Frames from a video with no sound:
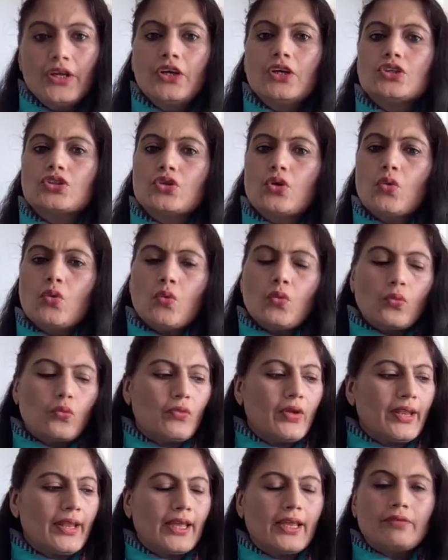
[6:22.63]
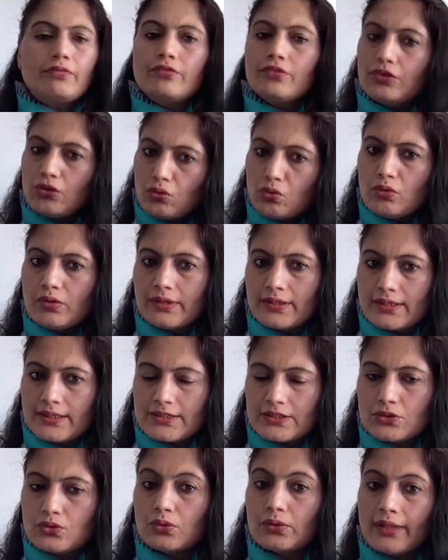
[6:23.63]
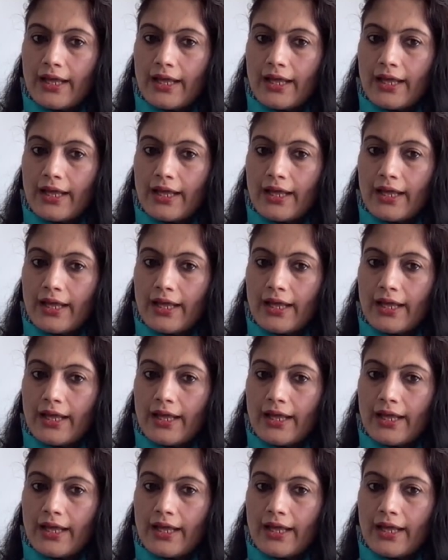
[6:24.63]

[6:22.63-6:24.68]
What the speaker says: So when I have tuned this to